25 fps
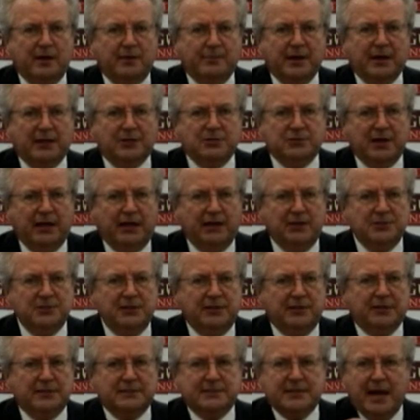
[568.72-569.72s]
about
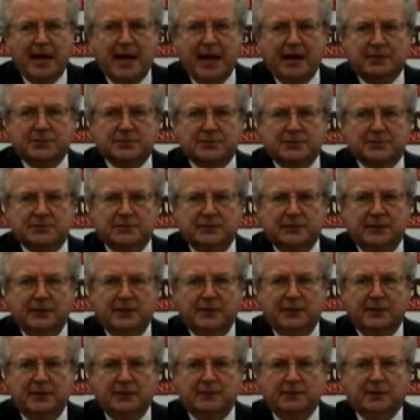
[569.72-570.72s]
changing the tax,
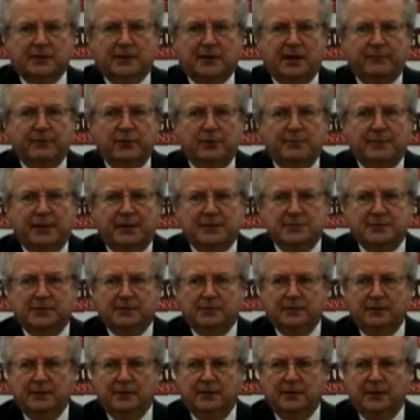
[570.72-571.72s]
the
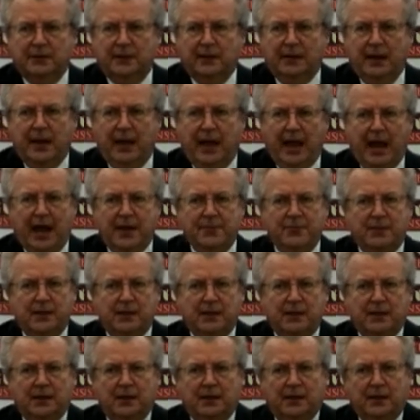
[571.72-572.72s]
governmental, and
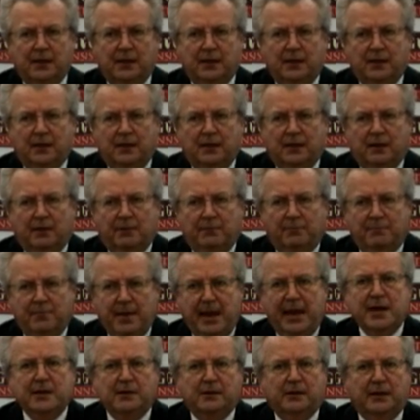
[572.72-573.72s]
the
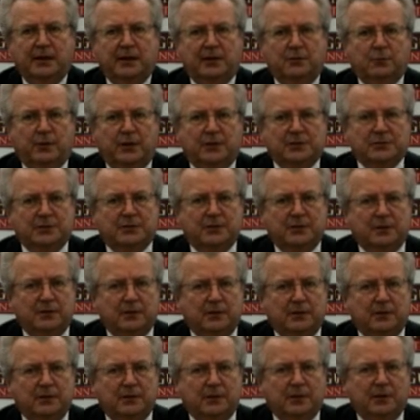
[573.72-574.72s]
manner in which
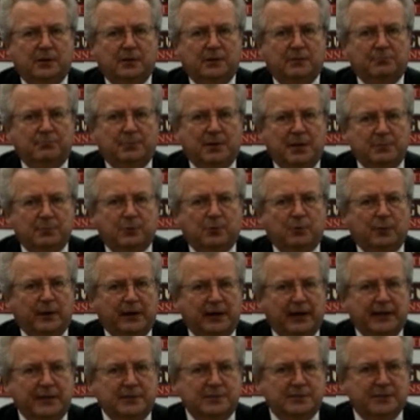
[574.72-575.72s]
people
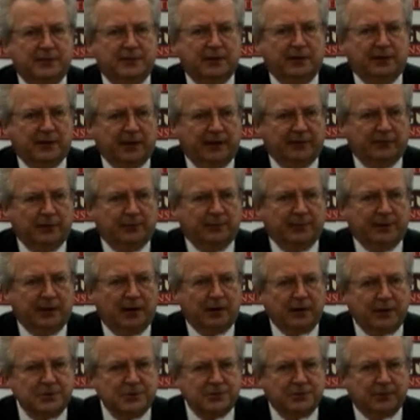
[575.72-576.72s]
relate to their government,
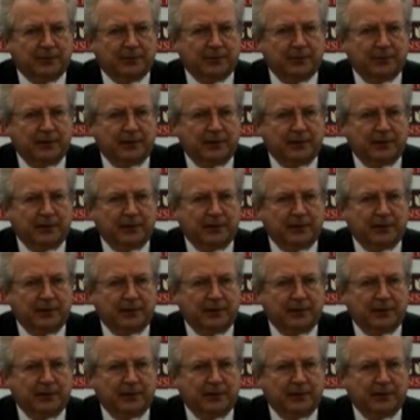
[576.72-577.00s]
aren't you?"